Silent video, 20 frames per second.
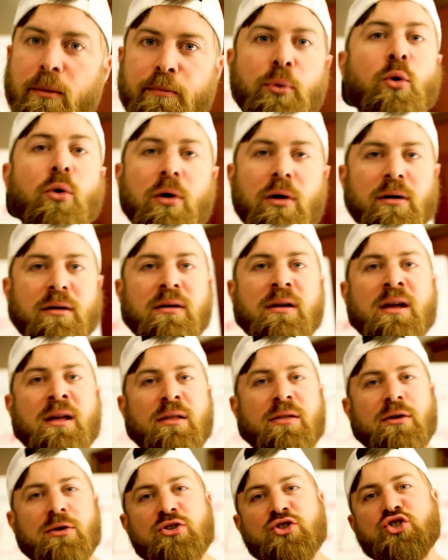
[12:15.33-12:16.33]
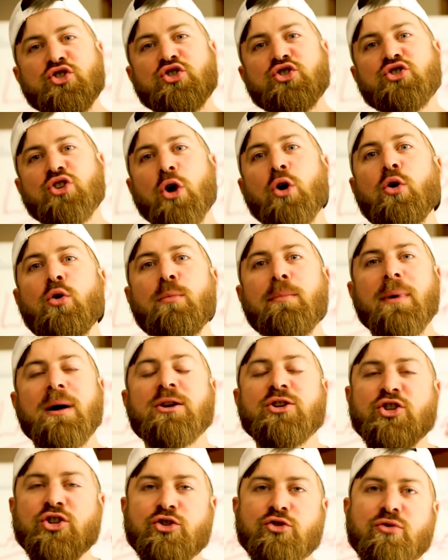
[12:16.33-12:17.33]
important. There's so
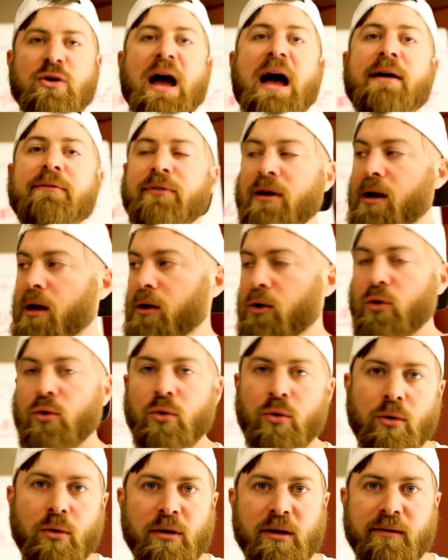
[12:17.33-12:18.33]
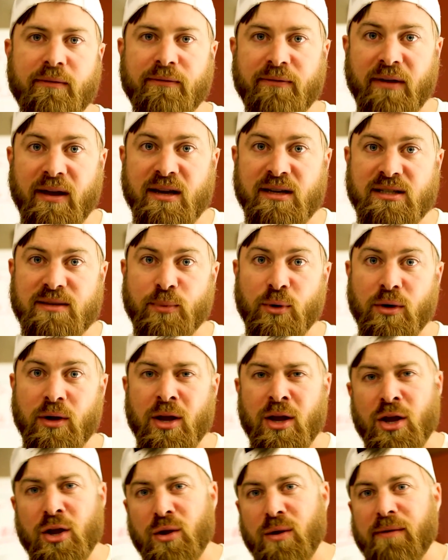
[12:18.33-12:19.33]
much traffic on Google and Facebook.
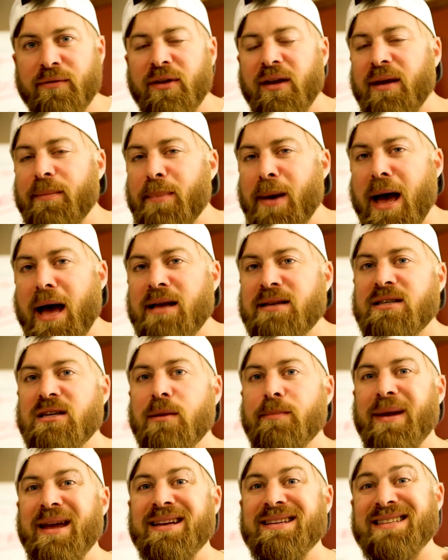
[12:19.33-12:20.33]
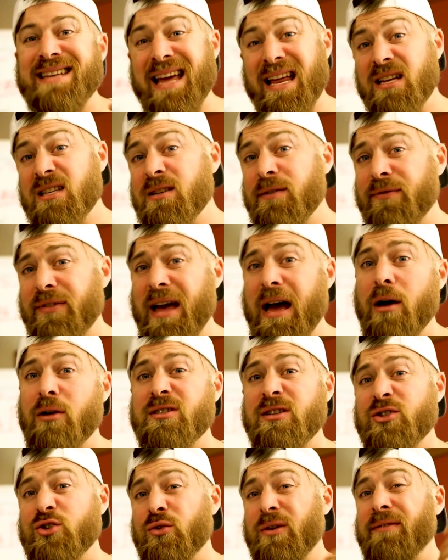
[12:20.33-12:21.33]
You have the capacity to make tens of
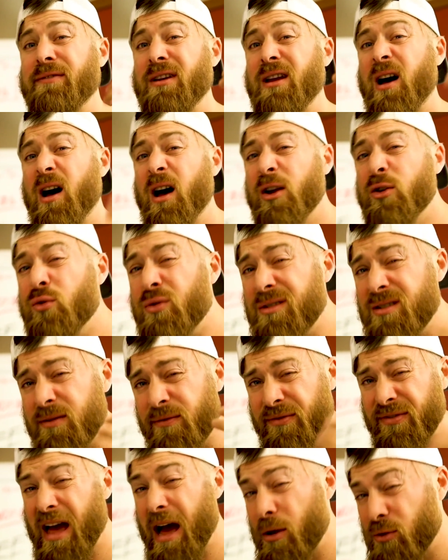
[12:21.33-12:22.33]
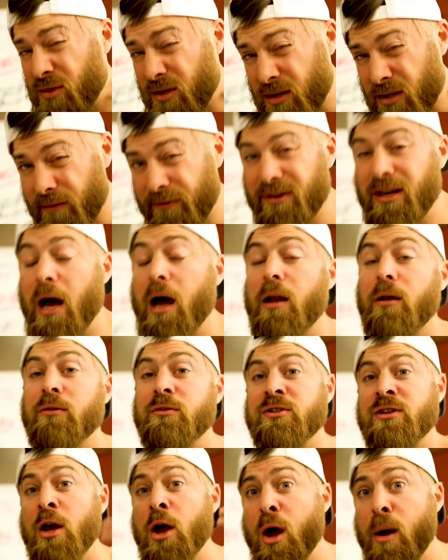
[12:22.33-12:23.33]
thousands or even hundreds of thousands of
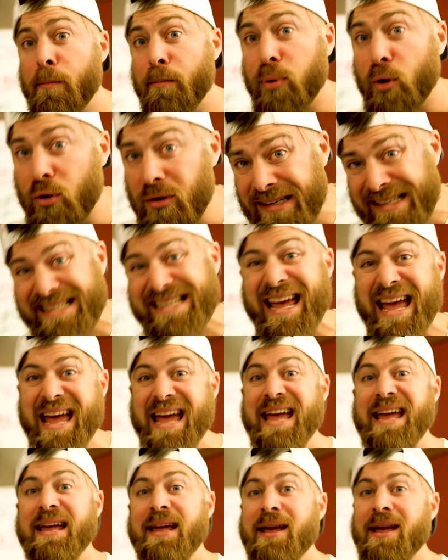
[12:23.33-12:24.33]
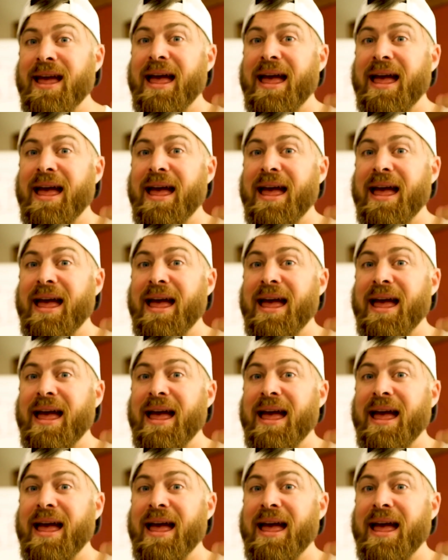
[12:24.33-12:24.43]
dollars per day